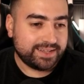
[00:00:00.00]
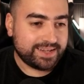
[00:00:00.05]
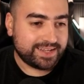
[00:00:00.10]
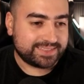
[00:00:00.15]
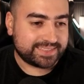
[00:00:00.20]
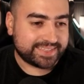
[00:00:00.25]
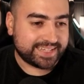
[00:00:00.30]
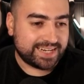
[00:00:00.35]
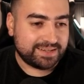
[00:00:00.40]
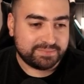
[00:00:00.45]

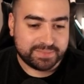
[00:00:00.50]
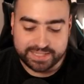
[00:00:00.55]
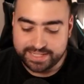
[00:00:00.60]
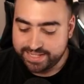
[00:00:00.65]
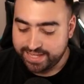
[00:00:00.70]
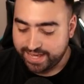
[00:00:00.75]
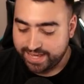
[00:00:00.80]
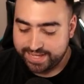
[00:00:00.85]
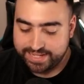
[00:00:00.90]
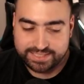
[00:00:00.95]
it's gonna
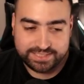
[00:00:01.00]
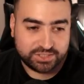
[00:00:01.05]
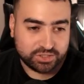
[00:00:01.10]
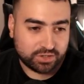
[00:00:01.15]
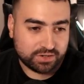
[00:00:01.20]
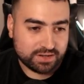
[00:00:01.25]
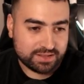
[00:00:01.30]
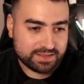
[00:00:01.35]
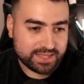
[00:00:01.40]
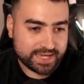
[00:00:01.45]
be a
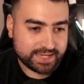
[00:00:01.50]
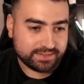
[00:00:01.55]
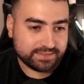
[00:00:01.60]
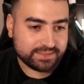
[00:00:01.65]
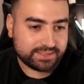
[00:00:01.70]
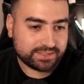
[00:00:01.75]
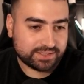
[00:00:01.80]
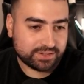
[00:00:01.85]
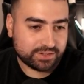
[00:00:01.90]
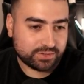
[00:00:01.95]
dot then,
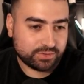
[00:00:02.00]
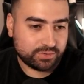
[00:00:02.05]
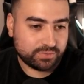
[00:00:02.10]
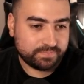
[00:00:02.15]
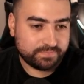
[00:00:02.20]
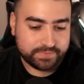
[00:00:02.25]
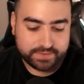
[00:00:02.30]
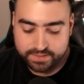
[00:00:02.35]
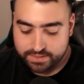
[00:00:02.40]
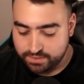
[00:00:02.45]
so
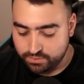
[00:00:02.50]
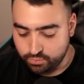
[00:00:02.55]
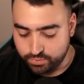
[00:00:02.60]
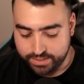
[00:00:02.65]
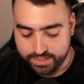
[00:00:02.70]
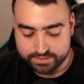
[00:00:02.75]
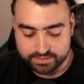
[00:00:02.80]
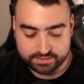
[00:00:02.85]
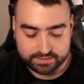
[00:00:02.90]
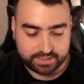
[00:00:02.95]
we
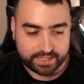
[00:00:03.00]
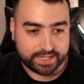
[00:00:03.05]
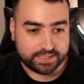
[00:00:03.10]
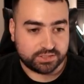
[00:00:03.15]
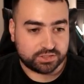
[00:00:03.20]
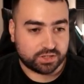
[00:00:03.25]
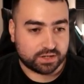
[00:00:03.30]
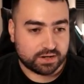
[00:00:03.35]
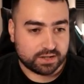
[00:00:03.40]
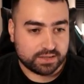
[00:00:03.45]
need to say
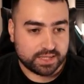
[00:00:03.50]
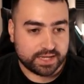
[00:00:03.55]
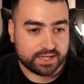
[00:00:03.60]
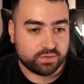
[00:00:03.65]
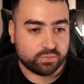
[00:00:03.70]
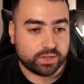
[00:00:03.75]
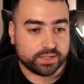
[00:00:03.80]
dot then.